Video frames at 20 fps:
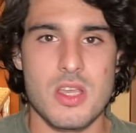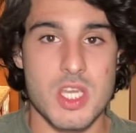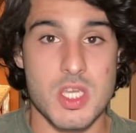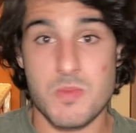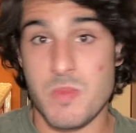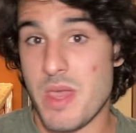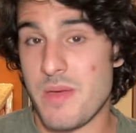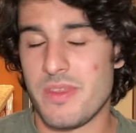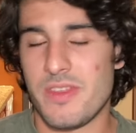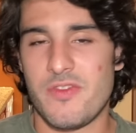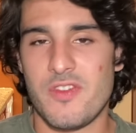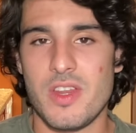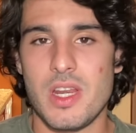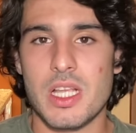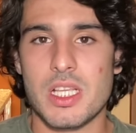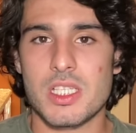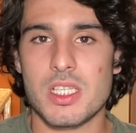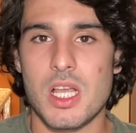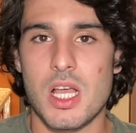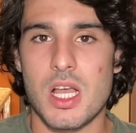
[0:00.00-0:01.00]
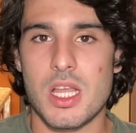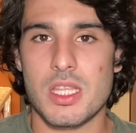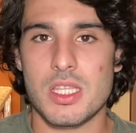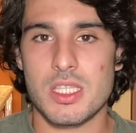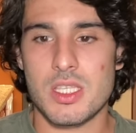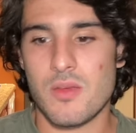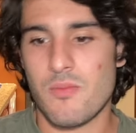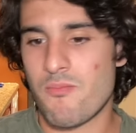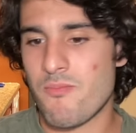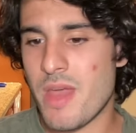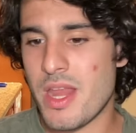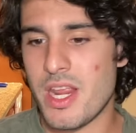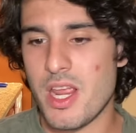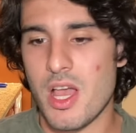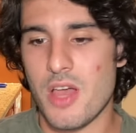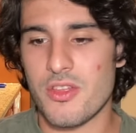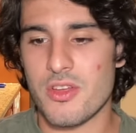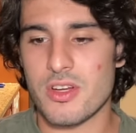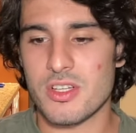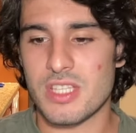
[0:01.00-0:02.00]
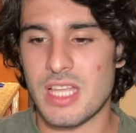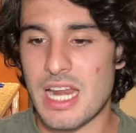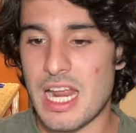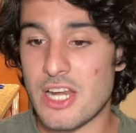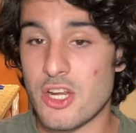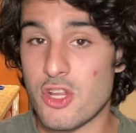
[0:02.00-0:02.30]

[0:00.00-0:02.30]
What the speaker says: maybe the Phoenix Suns, many others that I